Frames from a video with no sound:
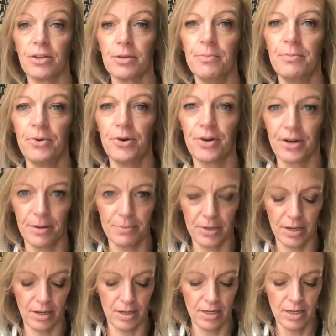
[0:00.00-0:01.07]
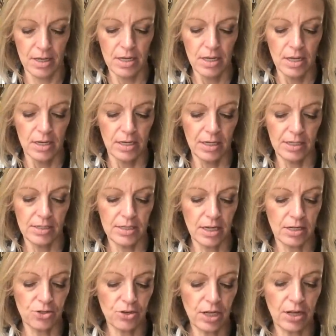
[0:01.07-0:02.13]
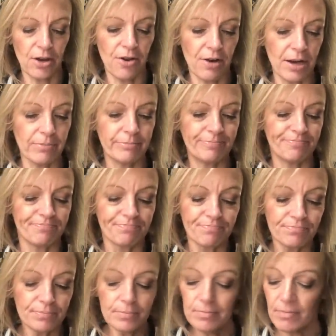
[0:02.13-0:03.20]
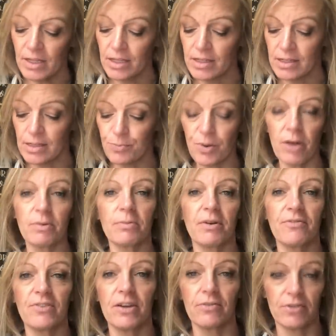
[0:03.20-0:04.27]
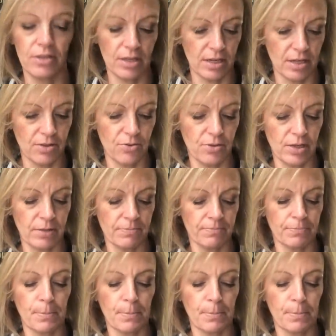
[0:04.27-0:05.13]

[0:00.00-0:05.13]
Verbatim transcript: the more I'm gonna need to take a drink. All right, this is probably my favorite thing in the whole thing.